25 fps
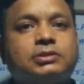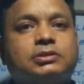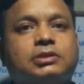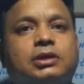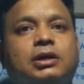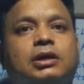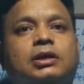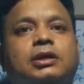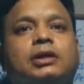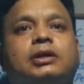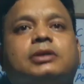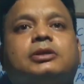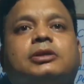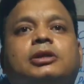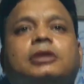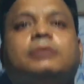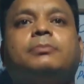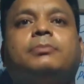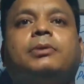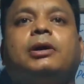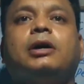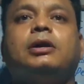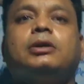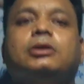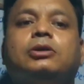connected
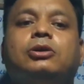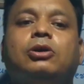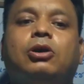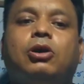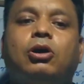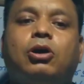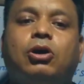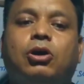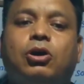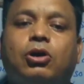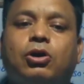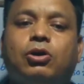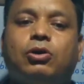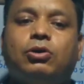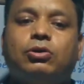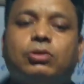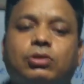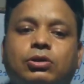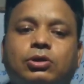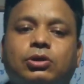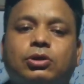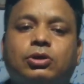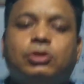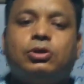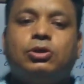by or,
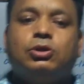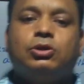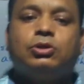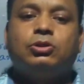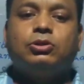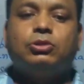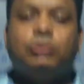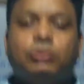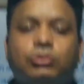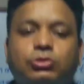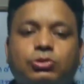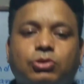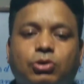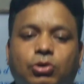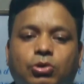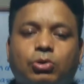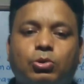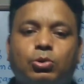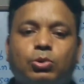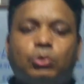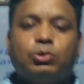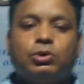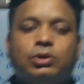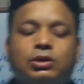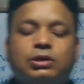
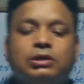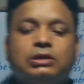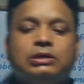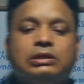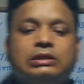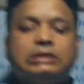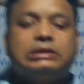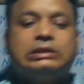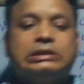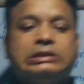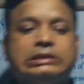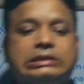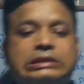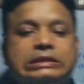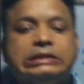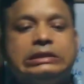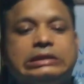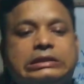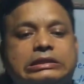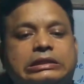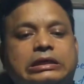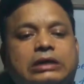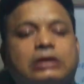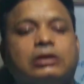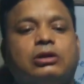nor,
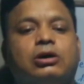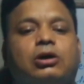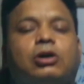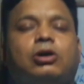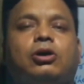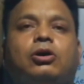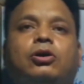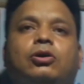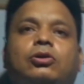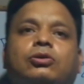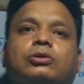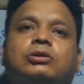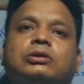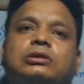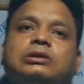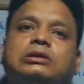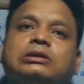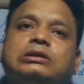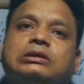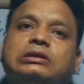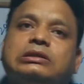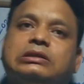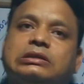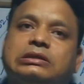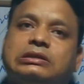either or,
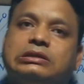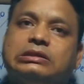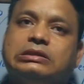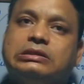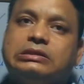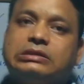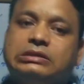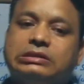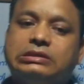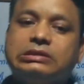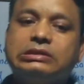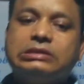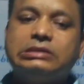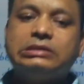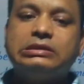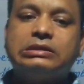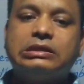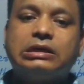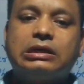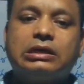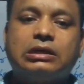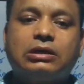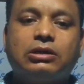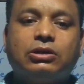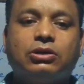
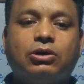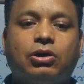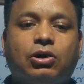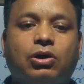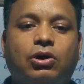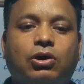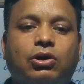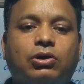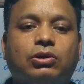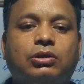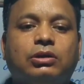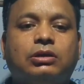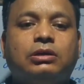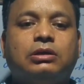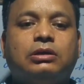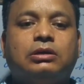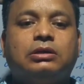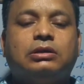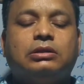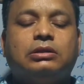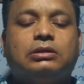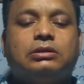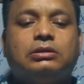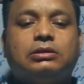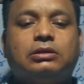neither nor,
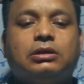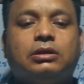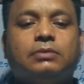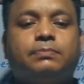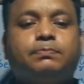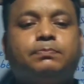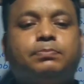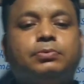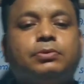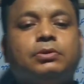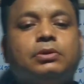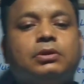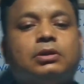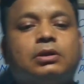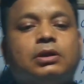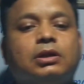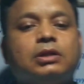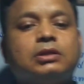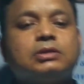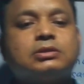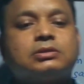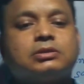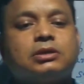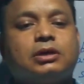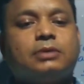the
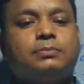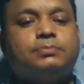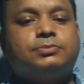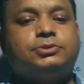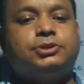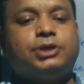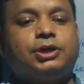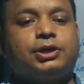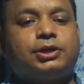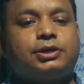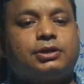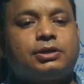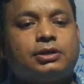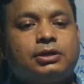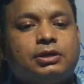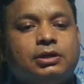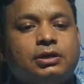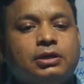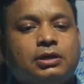plural subject